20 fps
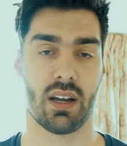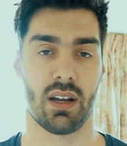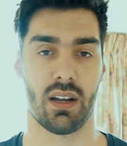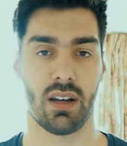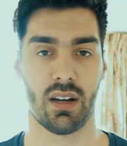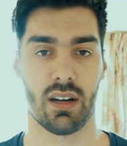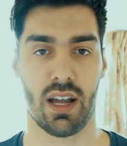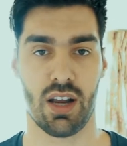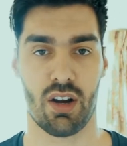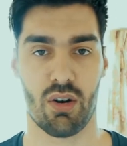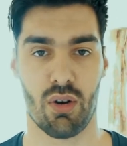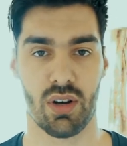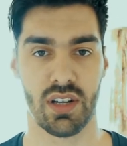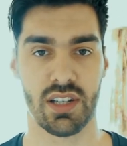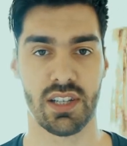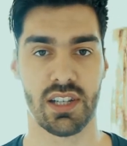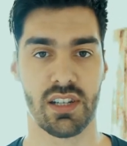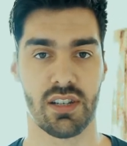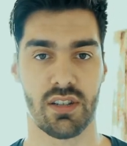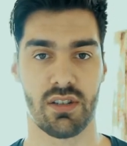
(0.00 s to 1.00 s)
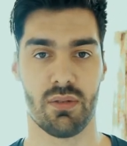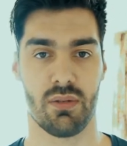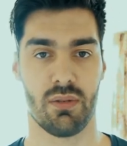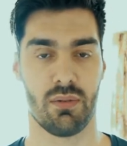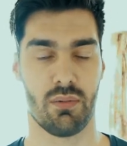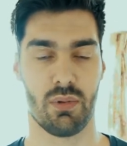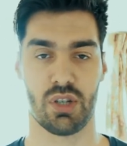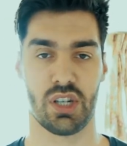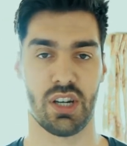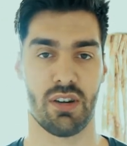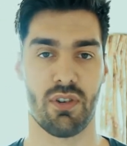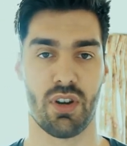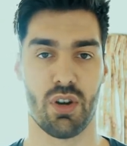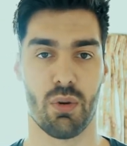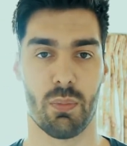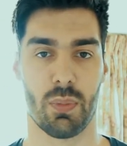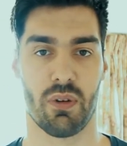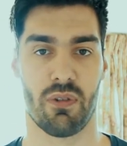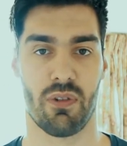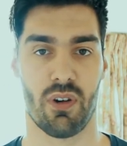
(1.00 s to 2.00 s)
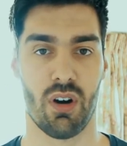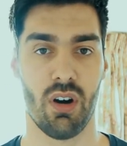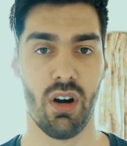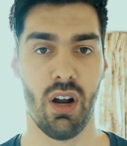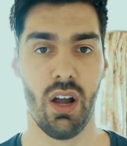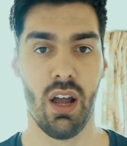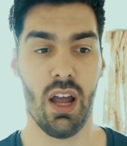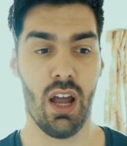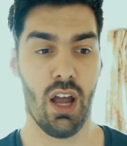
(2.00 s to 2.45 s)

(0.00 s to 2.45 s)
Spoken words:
glycolysis, whichever you prefer,